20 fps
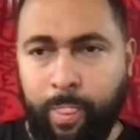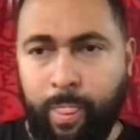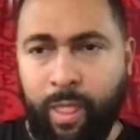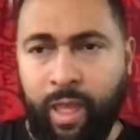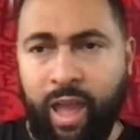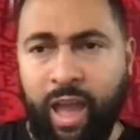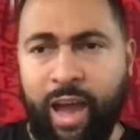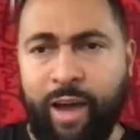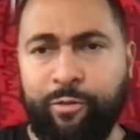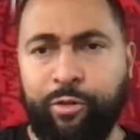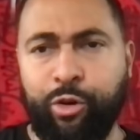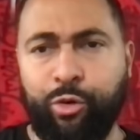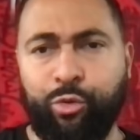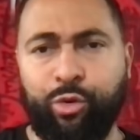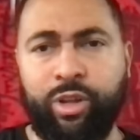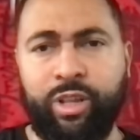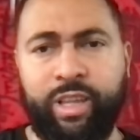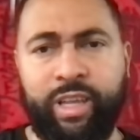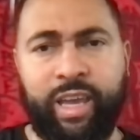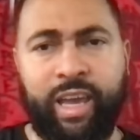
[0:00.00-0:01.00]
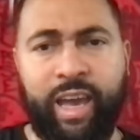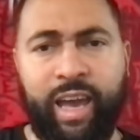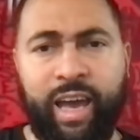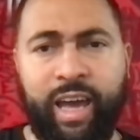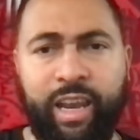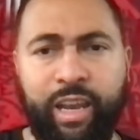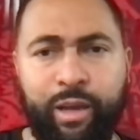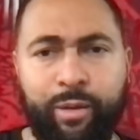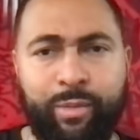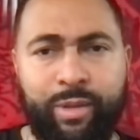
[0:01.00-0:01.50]
haven't really
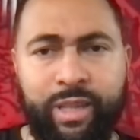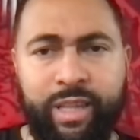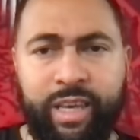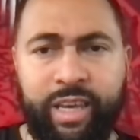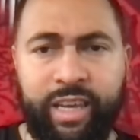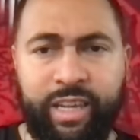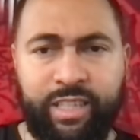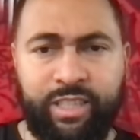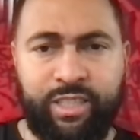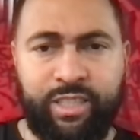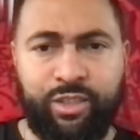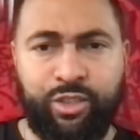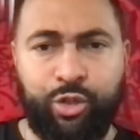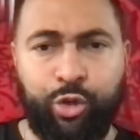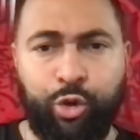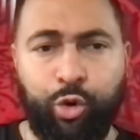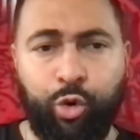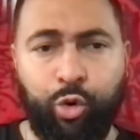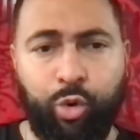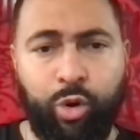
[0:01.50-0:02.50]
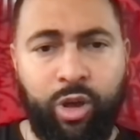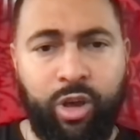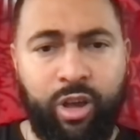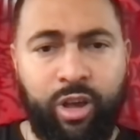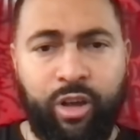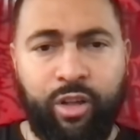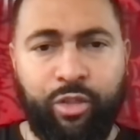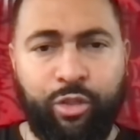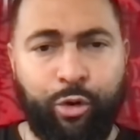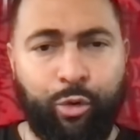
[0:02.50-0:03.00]
had him linked to
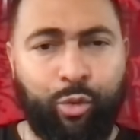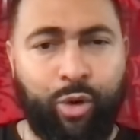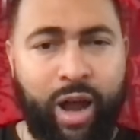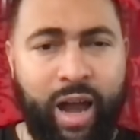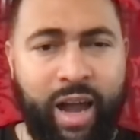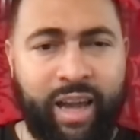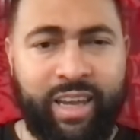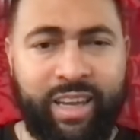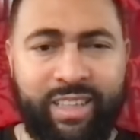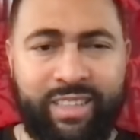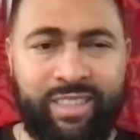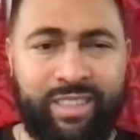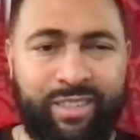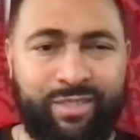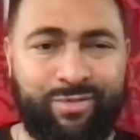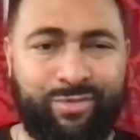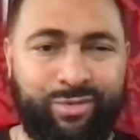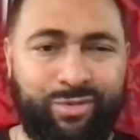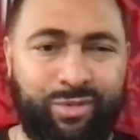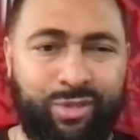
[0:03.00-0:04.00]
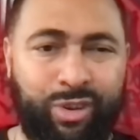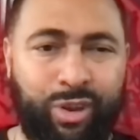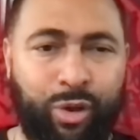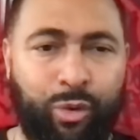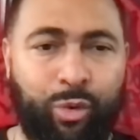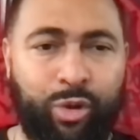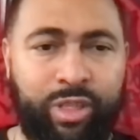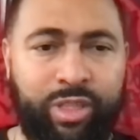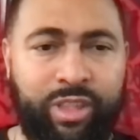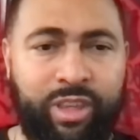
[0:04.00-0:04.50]
the Rockets. And, you know,
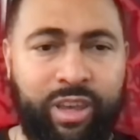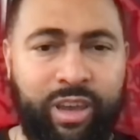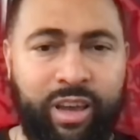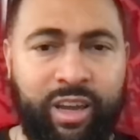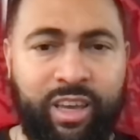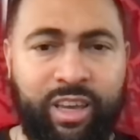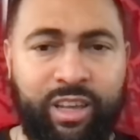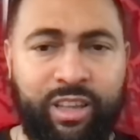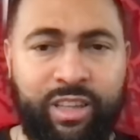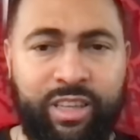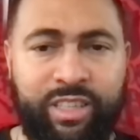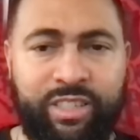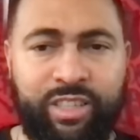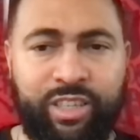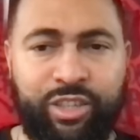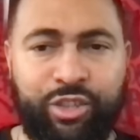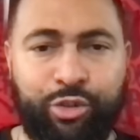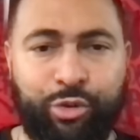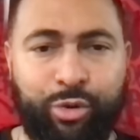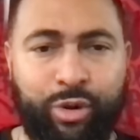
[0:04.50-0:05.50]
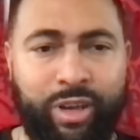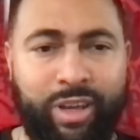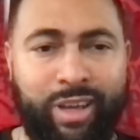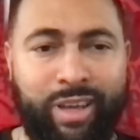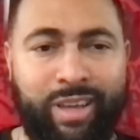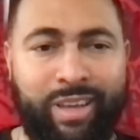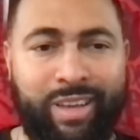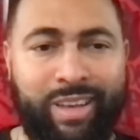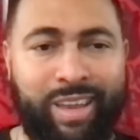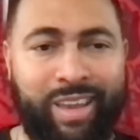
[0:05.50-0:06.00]
with the Achilles
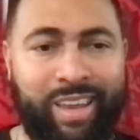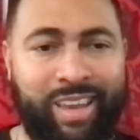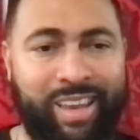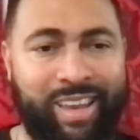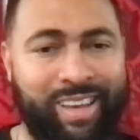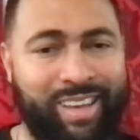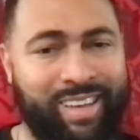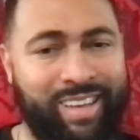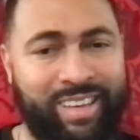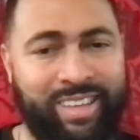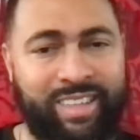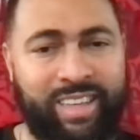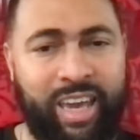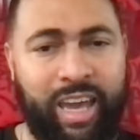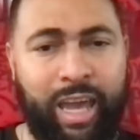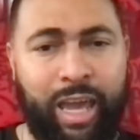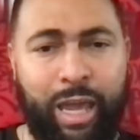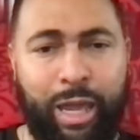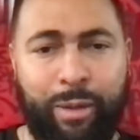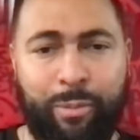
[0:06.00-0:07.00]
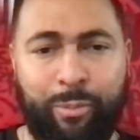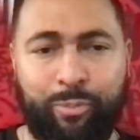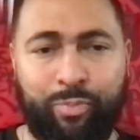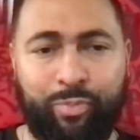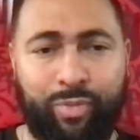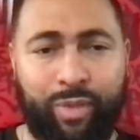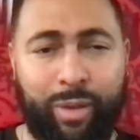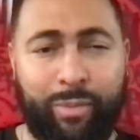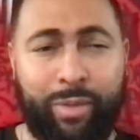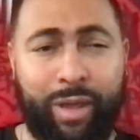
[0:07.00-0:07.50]
injury, Dame,
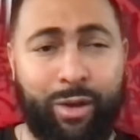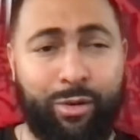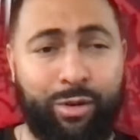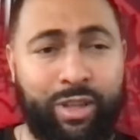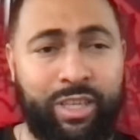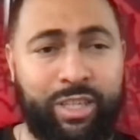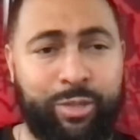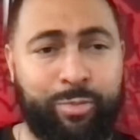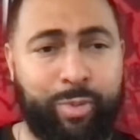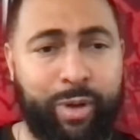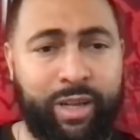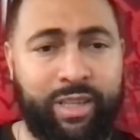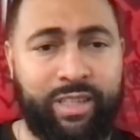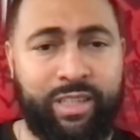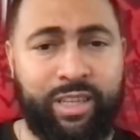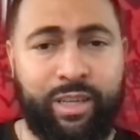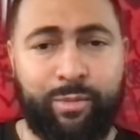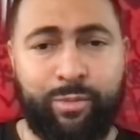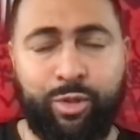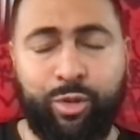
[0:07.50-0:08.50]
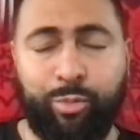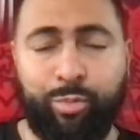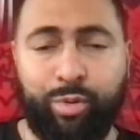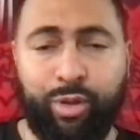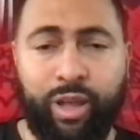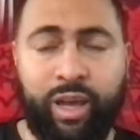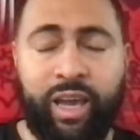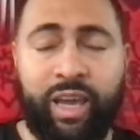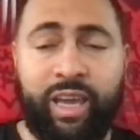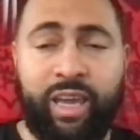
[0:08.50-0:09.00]
I'm not really expecting him to
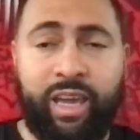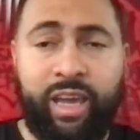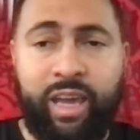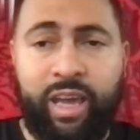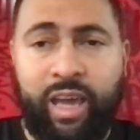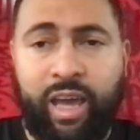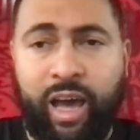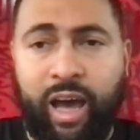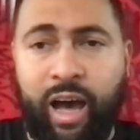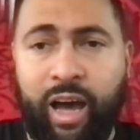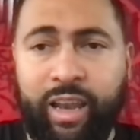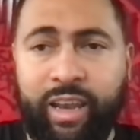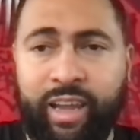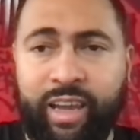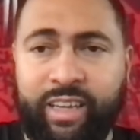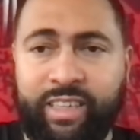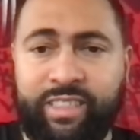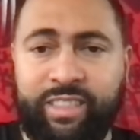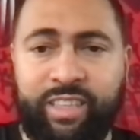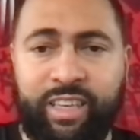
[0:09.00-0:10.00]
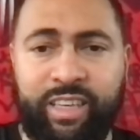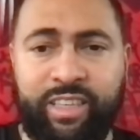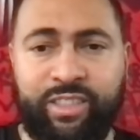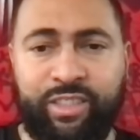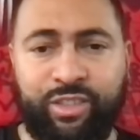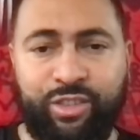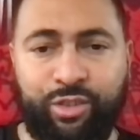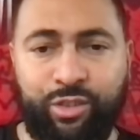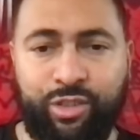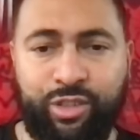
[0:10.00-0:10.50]
play next
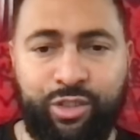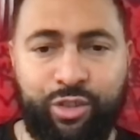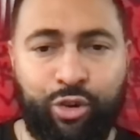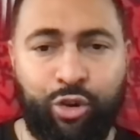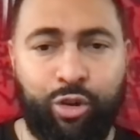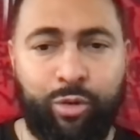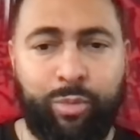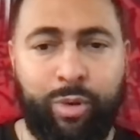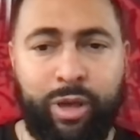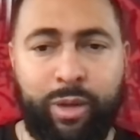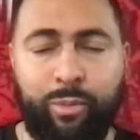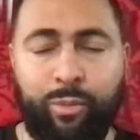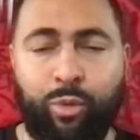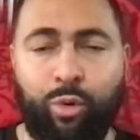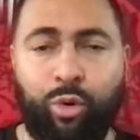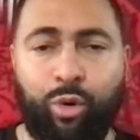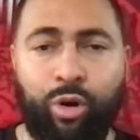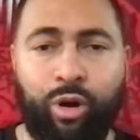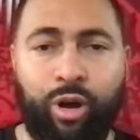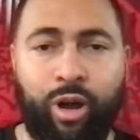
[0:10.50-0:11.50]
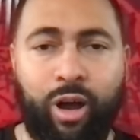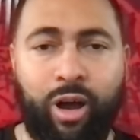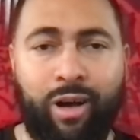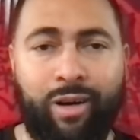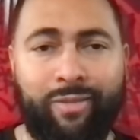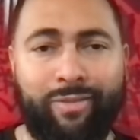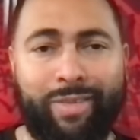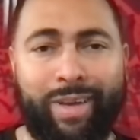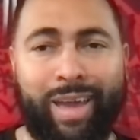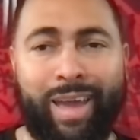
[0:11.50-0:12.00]
season. So this could be more
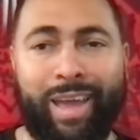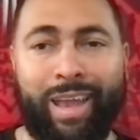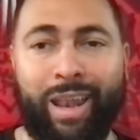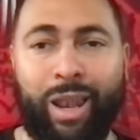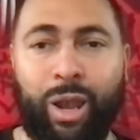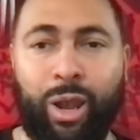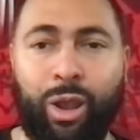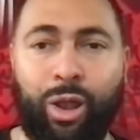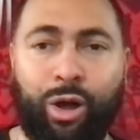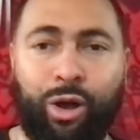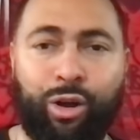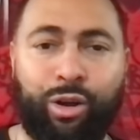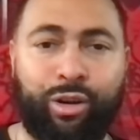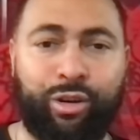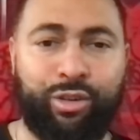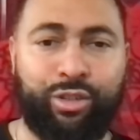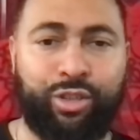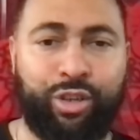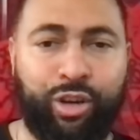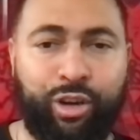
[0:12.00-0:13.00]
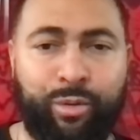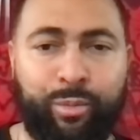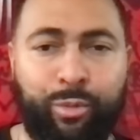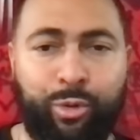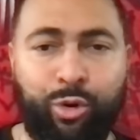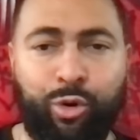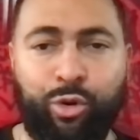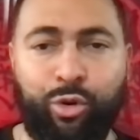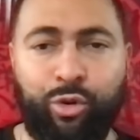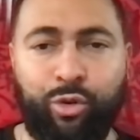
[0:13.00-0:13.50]
of a longer term
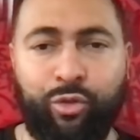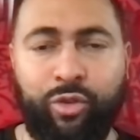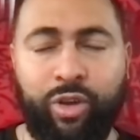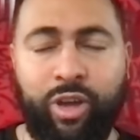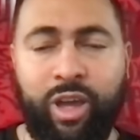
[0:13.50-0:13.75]
move.